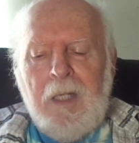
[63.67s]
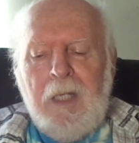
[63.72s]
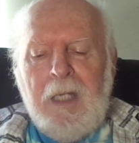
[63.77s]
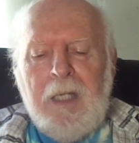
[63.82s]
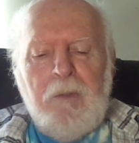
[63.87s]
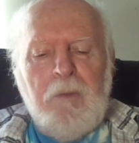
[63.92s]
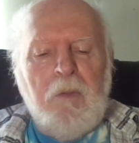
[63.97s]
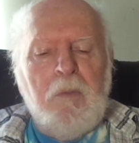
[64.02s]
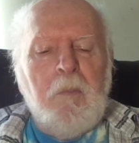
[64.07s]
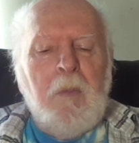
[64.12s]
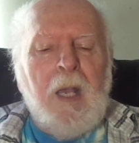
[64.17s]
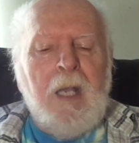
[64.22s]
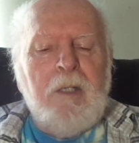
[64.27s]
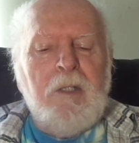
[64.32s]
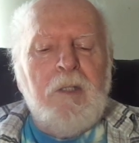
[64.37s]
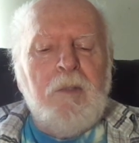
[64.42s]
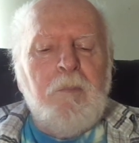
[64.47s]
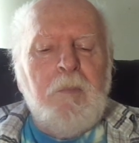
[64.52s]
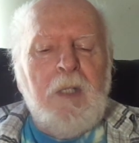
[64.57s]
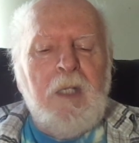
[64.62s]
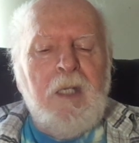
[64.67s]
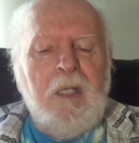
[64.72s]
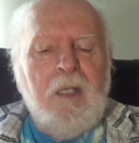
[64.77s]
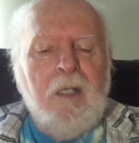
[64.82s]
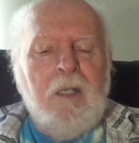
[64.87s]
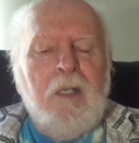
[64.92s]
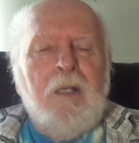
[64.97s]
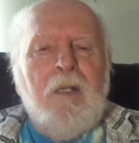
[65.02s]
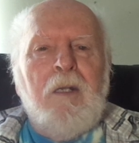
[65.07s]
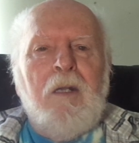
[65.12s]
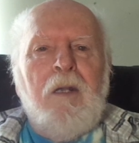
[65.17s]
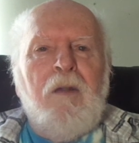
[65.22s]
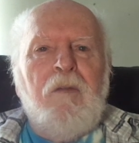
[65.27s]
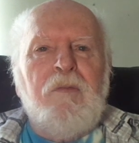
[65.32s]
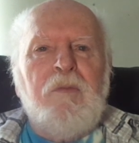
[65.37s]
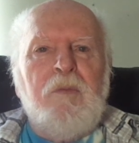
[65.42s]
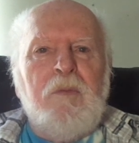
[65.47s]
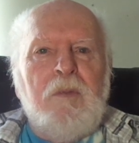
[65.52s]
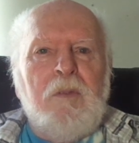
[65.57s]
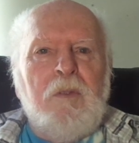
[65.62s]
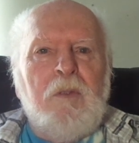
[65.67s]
He reminded me of